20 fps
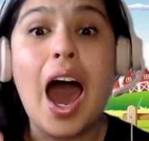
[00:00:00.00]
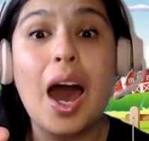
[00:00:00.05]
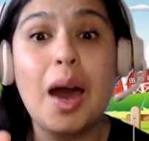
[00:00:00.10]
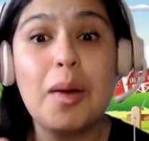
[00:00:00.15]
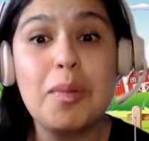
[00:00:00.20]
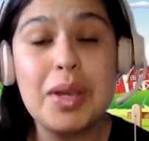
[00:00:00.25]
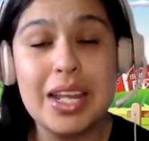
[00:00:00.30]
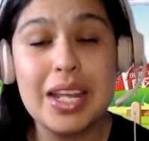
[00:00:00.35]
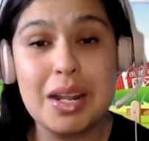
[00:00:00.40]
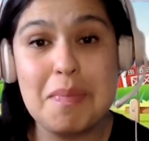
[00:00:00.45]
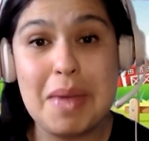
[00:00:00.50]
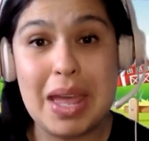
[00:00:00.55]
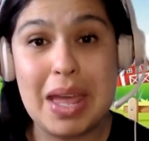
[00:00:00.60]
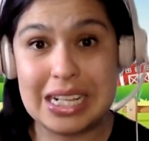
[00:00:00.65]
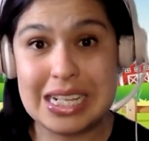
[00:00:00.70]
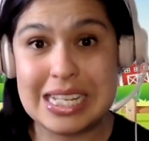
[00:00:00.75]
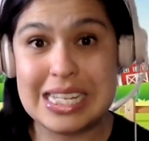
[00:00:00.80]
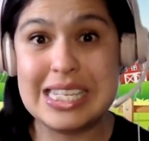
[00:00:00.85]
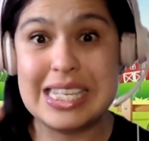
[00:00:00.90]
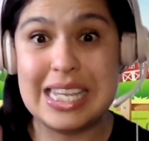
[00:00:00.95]
I'm gonna
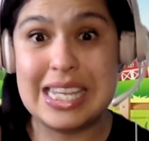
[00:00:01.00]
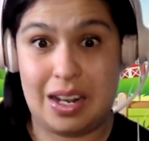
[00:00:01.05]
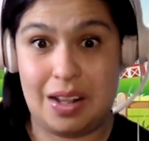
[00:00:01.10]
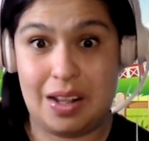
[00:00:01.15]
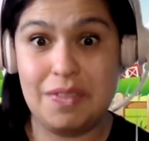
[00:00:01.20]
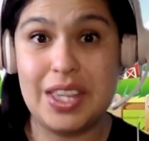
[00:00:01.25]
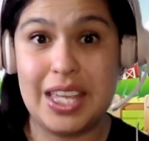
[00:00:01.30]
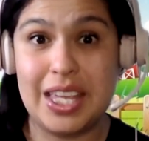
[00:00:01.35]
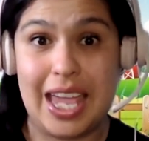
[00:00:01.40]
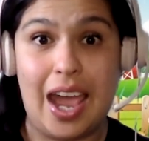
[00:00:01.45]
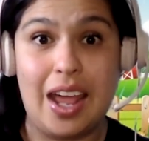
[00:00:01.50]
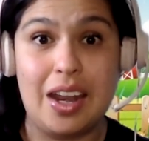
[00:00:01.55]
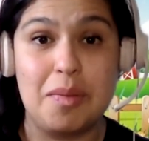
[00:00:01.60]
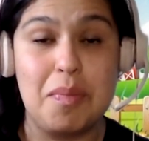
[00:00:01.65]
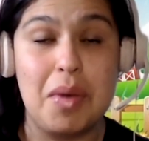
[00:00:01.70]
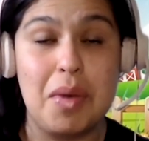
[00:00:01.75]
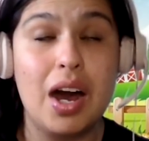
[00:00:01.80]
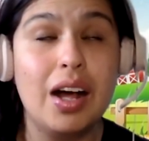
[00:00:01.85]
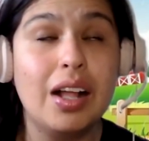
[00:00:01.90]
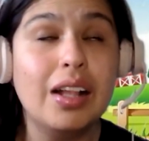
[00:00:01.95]
make the sound of the
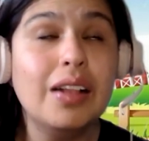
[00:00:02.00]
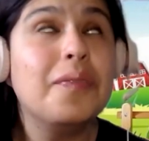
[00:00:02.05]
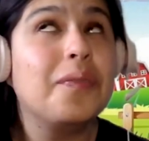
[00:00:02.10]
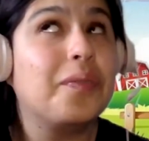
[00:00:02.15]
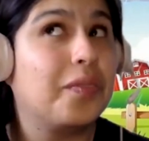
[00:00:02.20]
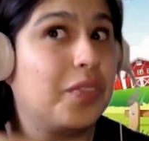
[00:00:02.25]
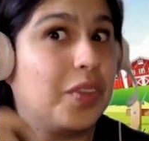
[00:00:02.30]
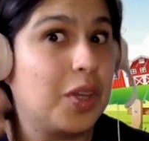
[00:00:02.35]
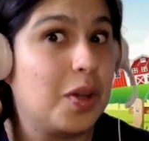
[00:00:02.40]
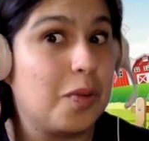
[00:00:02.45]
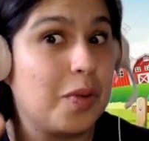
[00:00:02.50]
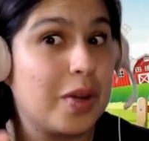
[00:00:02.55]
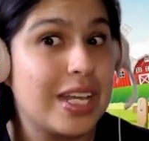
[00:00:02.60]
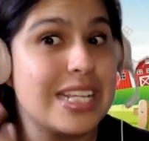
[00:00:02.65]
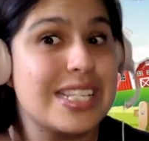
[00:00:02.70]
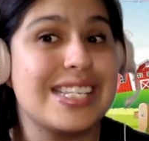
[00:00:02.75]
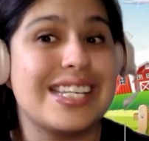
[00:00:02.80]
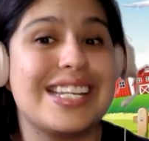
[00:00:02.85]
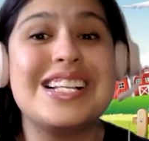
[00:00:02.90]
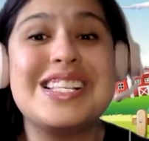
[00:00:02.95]
animal. Yo voy
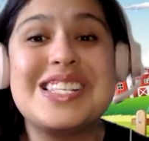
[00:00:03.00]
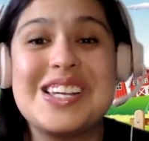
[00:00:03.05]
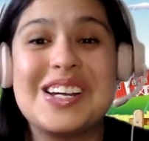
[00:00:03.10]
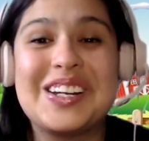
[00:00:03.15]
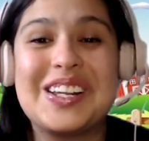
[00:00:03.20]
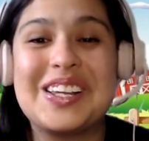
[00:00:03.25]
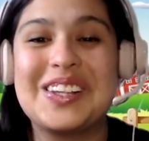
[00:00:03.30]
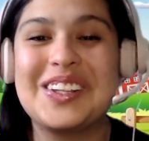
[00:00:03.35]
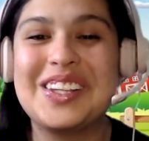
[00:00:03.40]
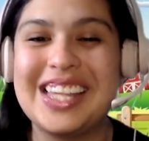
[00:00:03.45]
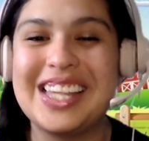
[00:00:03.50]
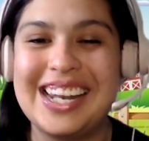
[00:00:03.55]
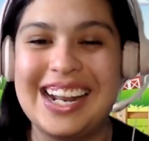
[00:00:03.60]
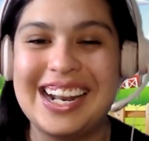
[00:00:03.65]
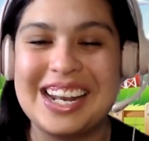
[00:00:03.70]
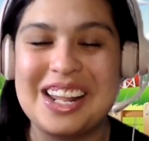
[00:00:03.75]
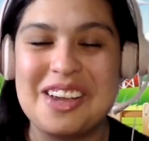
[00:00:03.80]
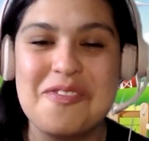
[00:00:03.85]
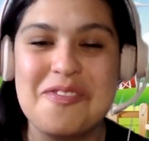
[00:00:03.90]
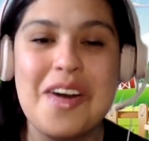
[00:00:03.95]
a hacer el sonido del
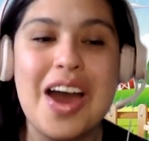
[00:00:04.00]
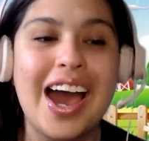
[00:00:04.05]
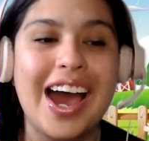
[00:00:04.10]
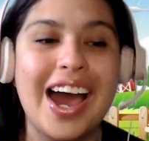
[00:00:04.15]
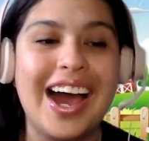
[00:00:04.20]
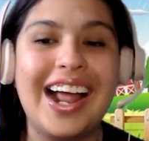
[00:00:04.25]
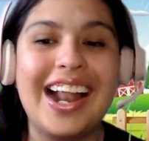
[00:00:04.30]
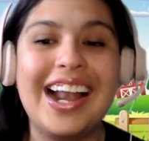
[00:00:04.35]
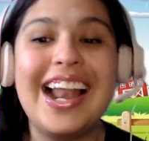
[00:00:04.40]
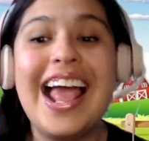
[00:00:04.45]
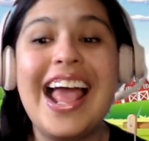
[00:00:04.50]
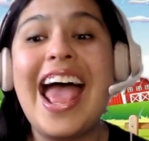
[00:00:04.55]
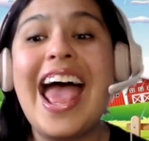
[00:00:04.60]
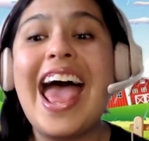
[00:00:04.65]
animal.